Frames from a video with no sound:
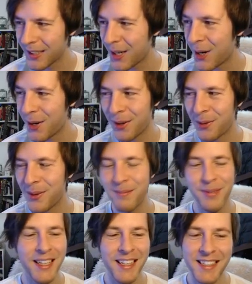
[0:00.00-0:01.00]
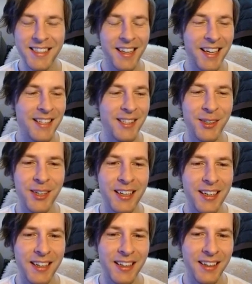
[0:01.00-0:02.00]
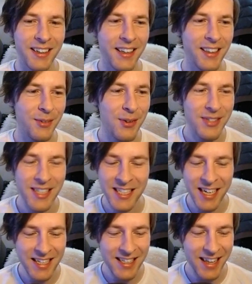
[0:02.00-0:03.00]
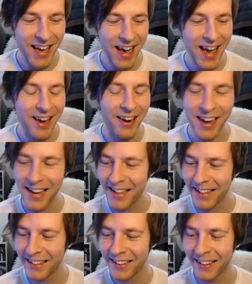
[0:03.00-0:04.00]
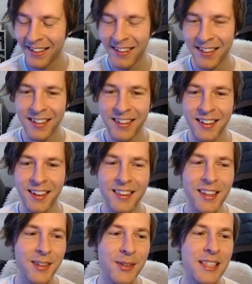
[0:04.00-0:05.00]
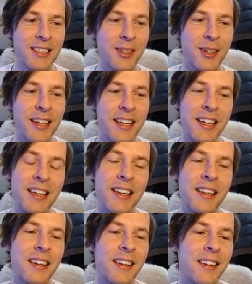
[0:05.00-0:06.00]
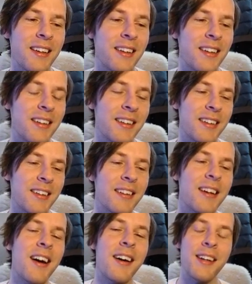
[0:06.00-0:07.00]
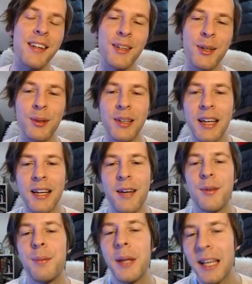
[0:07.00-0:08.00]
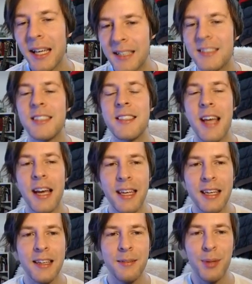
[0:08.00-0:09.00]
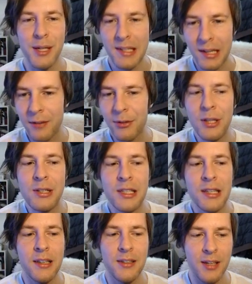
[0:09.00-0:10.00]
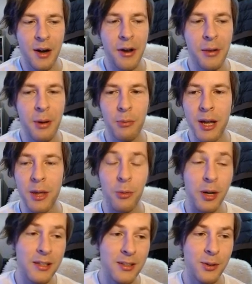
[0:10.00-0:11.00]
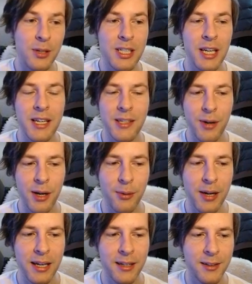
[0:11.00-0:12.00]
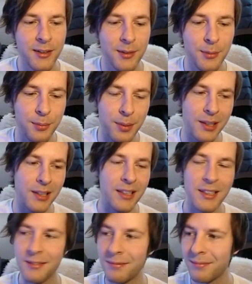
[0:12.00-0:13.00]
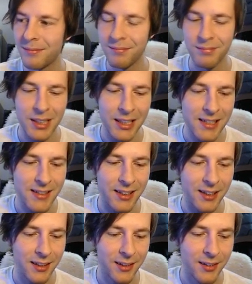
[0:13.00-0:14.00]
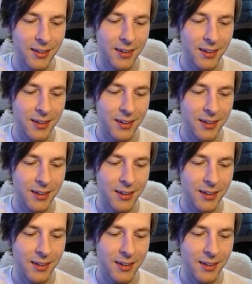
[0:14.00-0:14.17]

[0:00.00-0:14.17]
Oh, we played into that so hard. I thought, what was the chance of that, right? I thought they would have scored it. Oh, no. If you're playing against Jinteki Personal Evolution, there's an argument why they wouldn't score agendas right away. But, uh, yeah, that sucked.